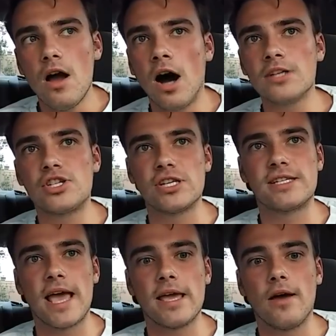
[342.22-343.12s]
us
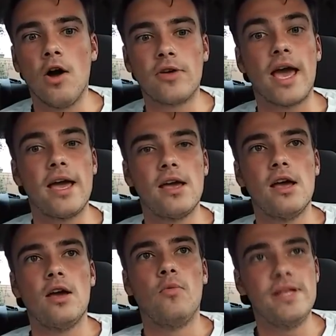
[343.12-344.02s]
just saying, okay,
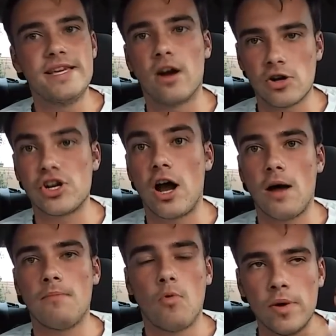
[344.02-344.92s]
we did our
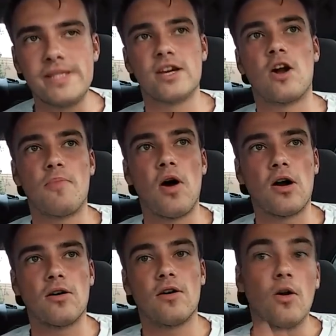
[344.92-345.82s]
job, we did our
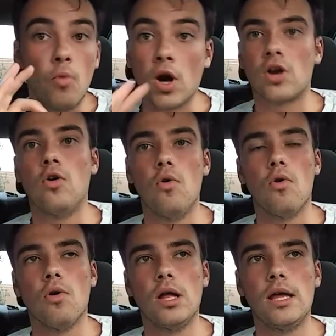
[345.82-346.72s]
part, we're
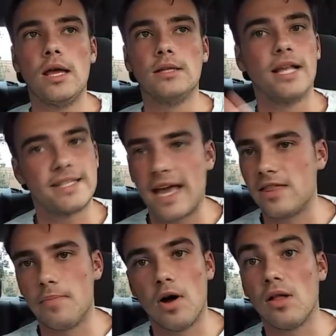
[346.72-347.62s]
cool, let's
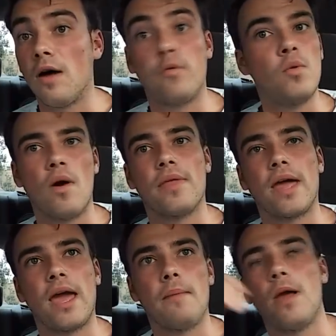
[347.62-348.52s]
hand the ball off, we won the
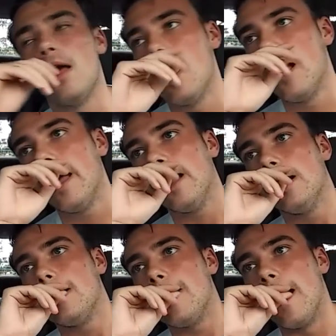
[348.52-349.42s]
game.
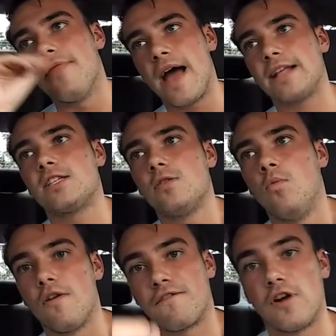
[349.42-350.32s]
And that's
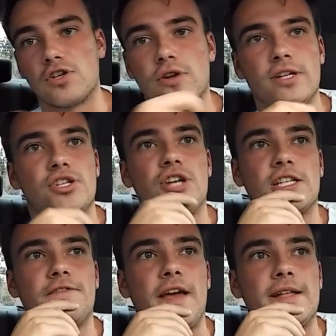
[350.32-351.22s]
what frustrates
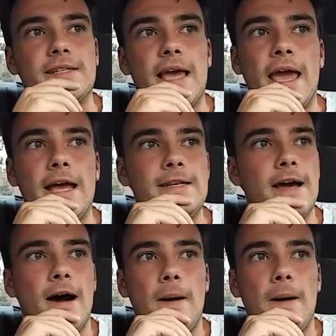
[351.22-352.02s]
Jets fans. And,